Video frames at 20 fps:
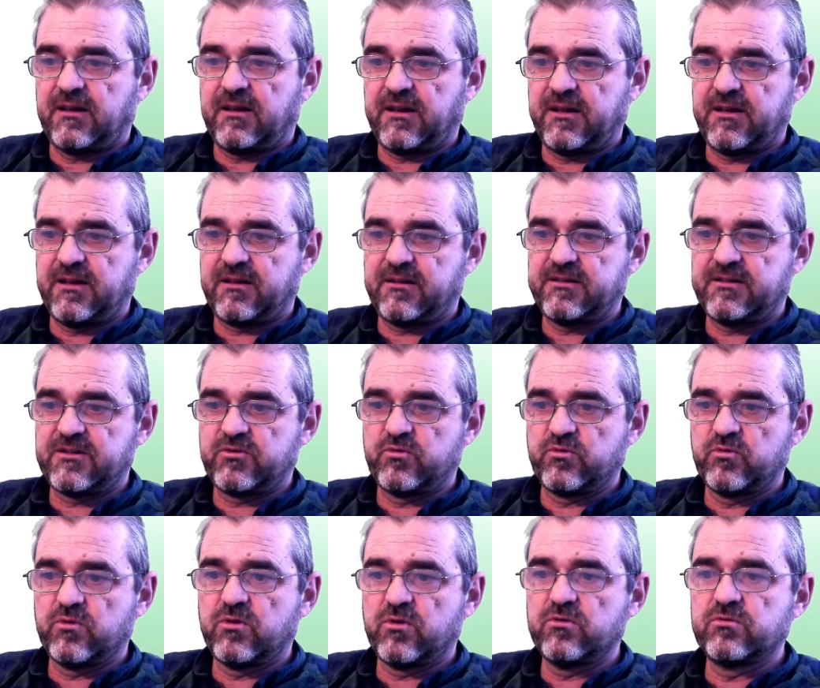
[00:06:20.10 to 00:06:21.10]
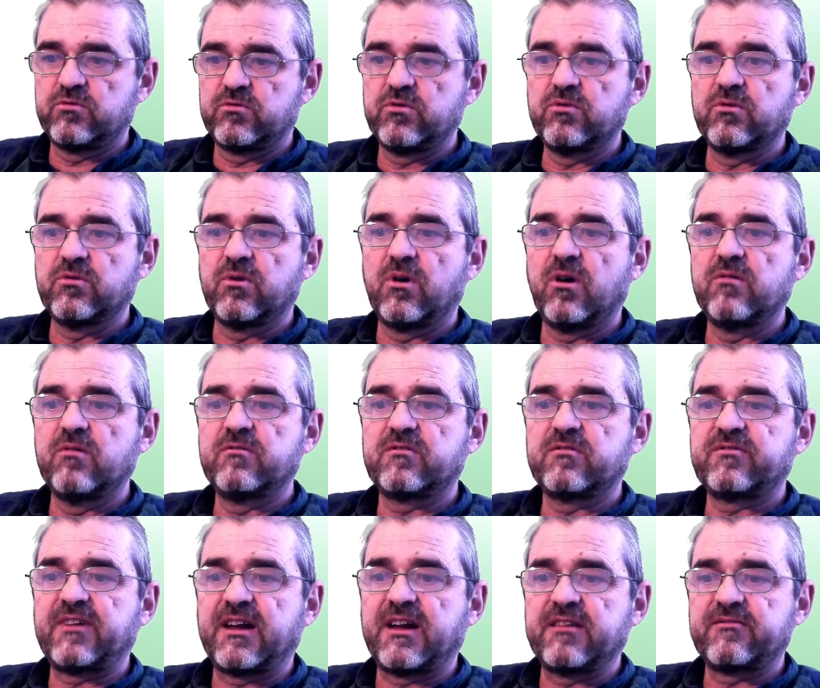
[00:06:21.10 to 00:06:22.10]
I increase to
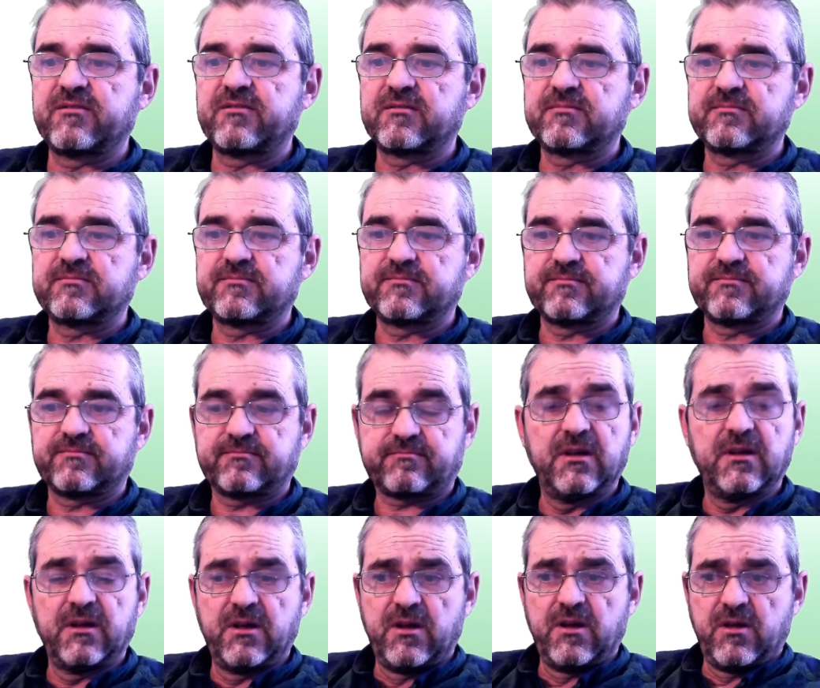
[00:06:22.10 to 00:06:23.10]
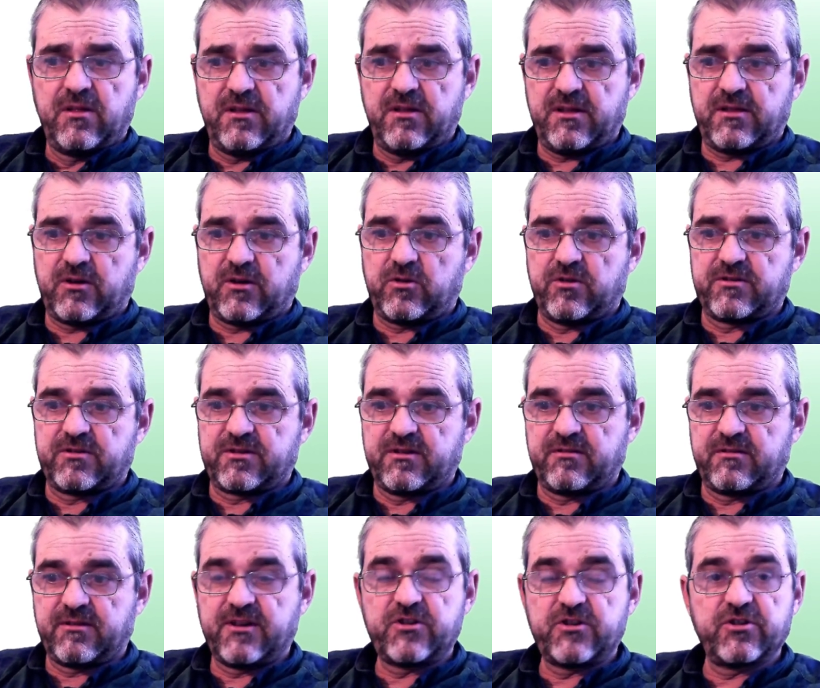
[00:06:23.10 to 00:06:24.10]
2/5, then the
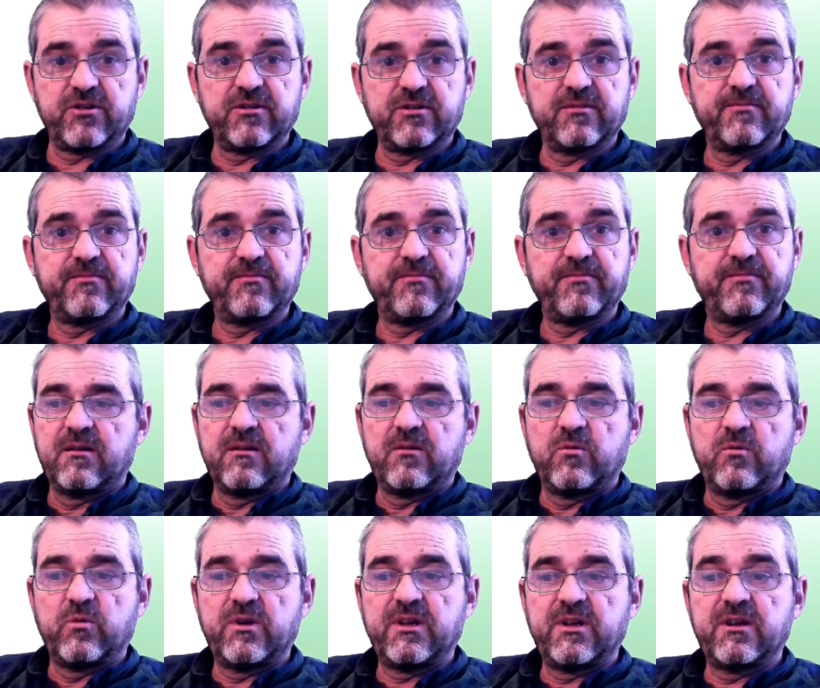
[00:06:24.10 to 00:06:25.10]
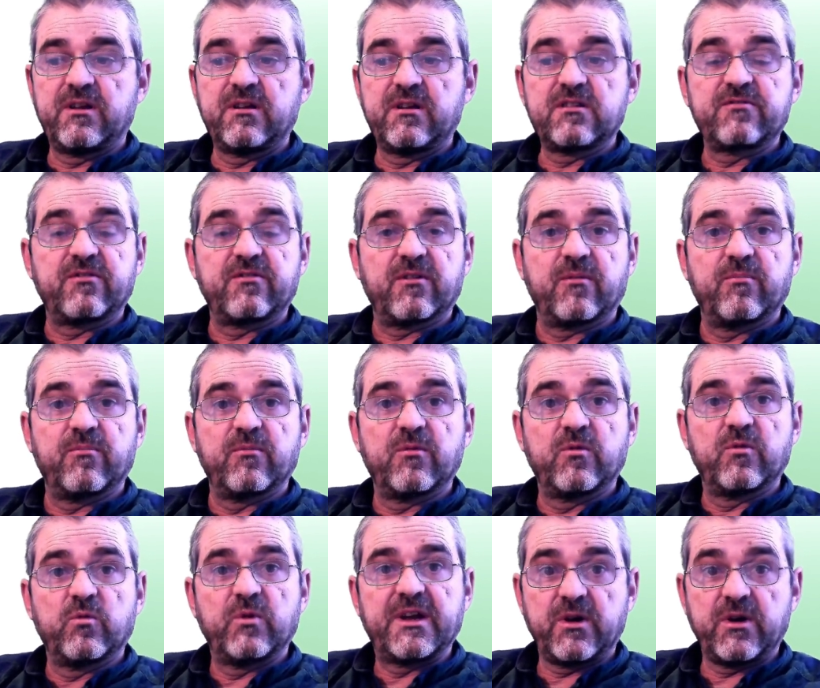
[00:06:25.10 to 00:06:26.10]
concentration will increase from
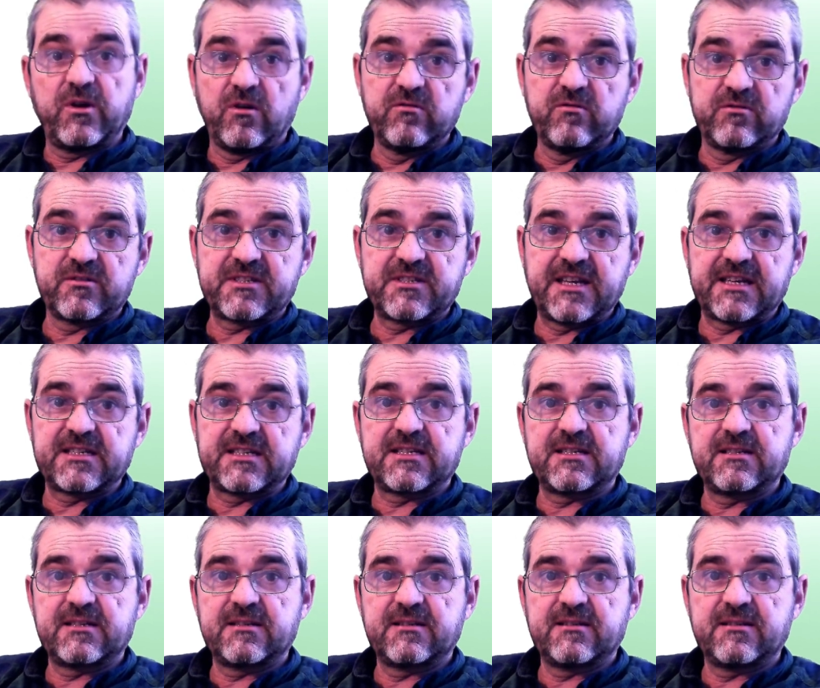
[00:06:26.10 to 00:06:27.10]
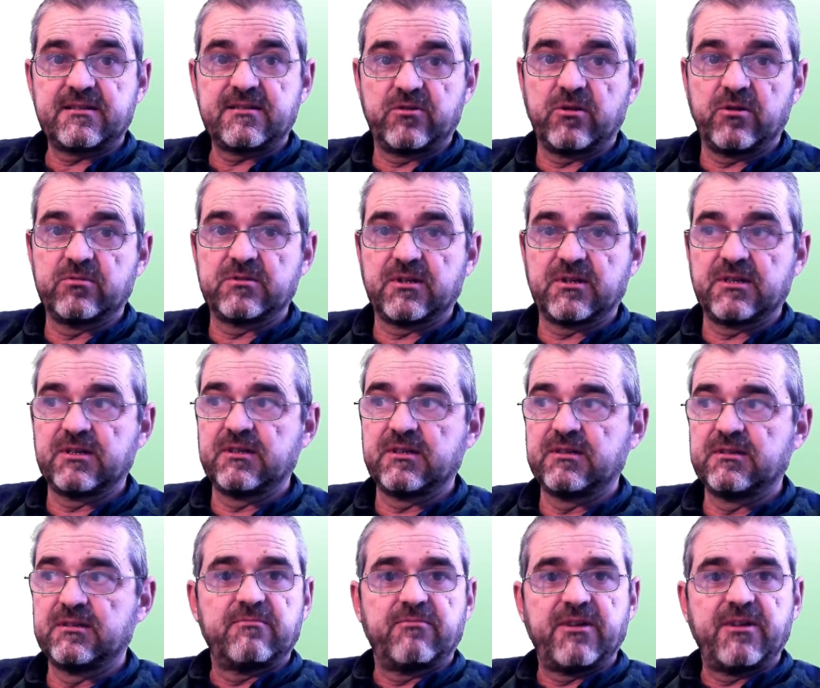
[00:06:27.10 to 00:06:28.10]
1/6 total
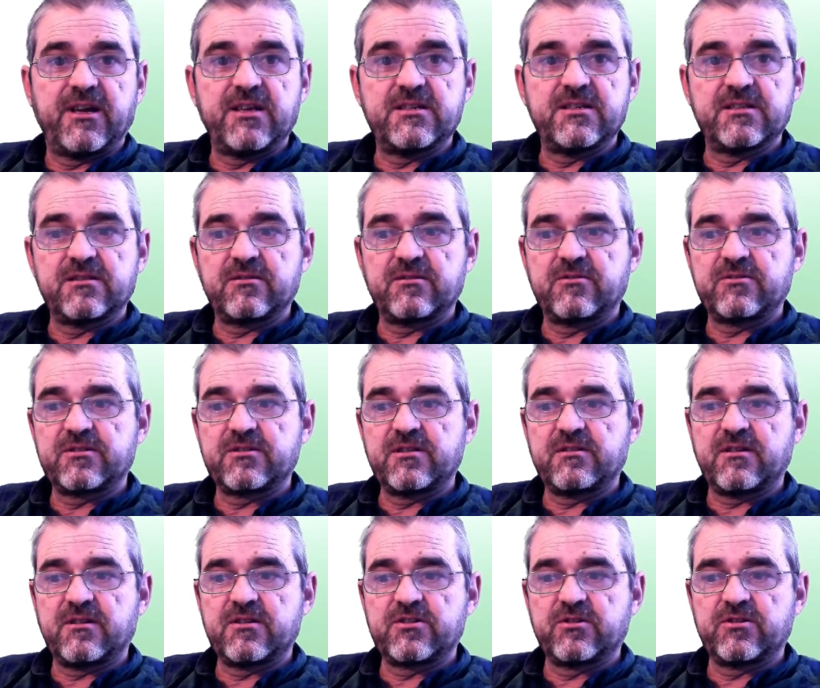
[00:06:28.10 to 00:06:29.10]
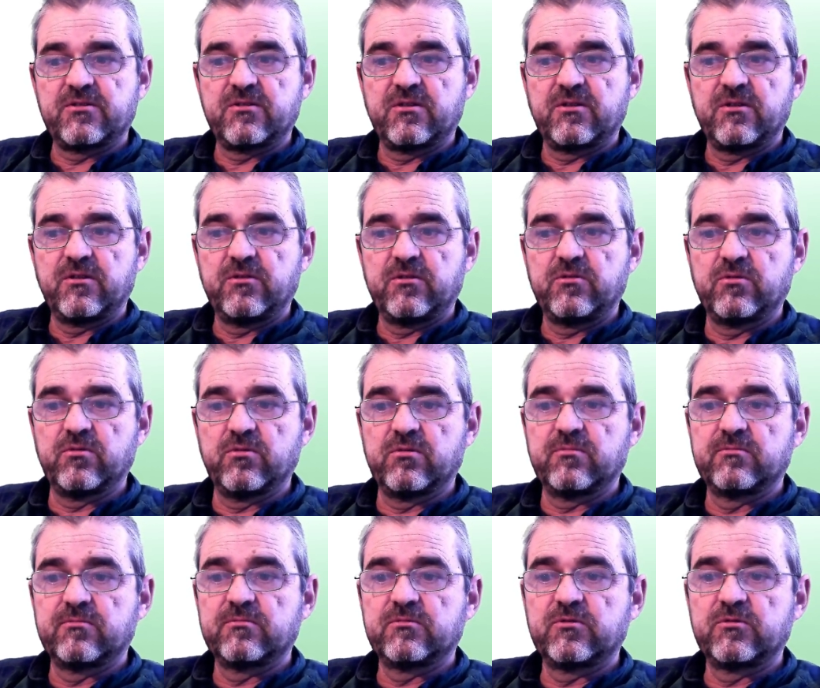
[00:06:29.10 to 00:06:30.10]
reagent concentration
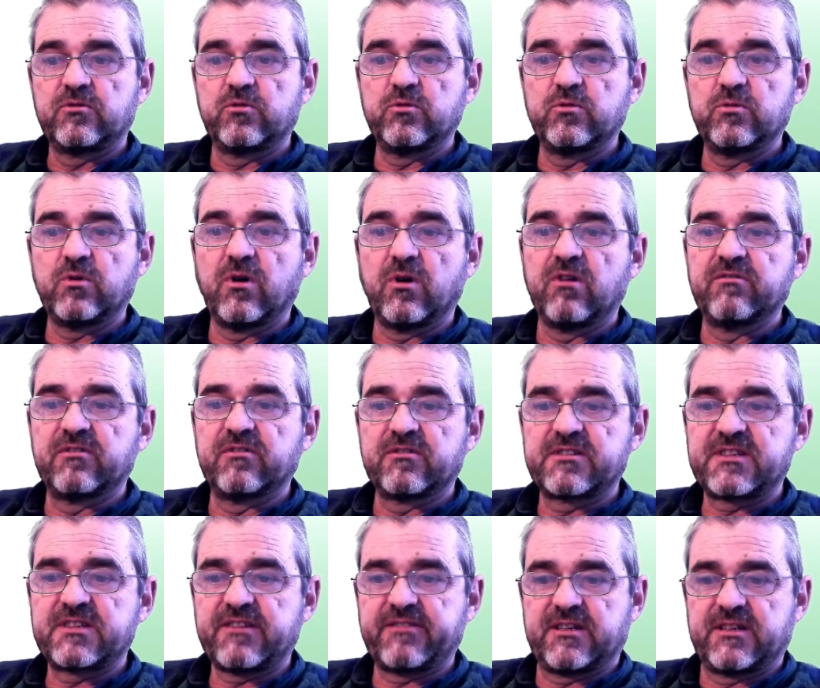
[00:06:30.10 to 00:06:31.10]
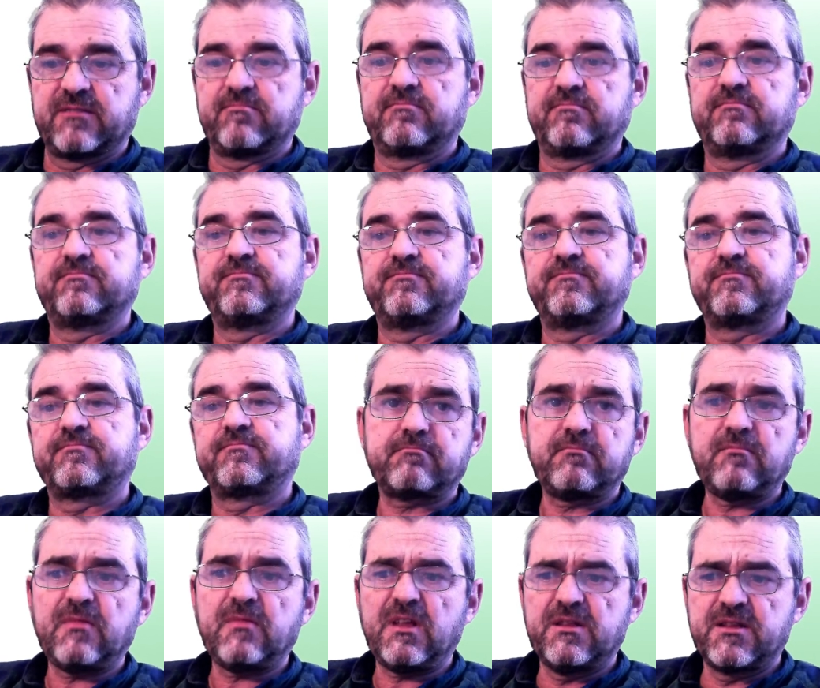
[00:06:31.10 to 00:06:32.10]
to 2/7.
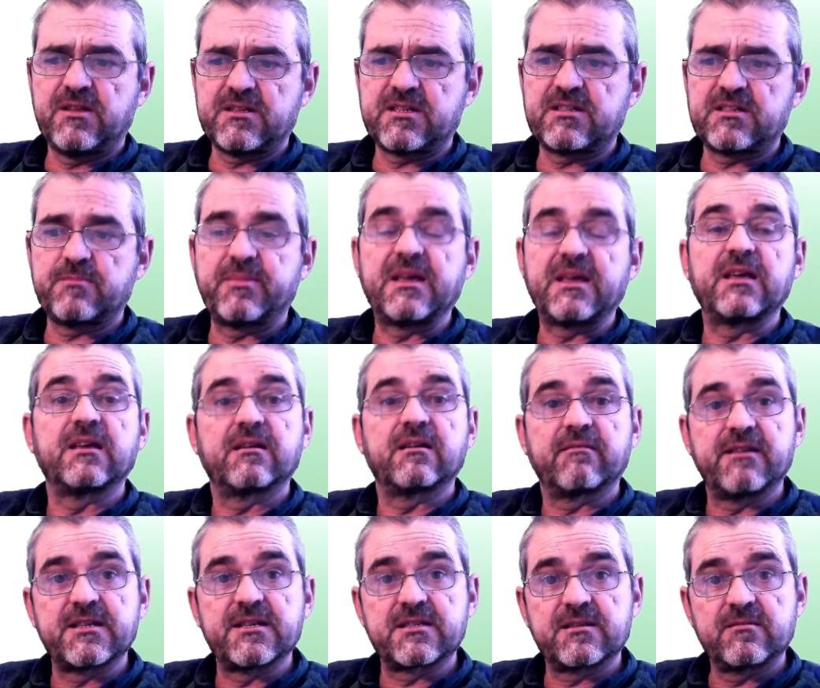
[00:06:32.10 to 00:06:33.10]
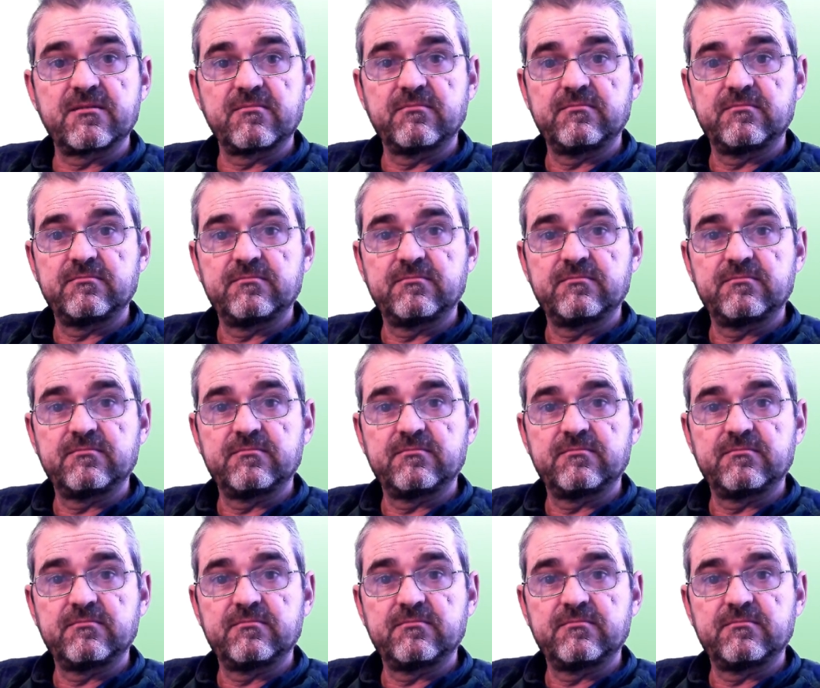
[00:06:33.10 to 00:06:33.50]
This is a big increase.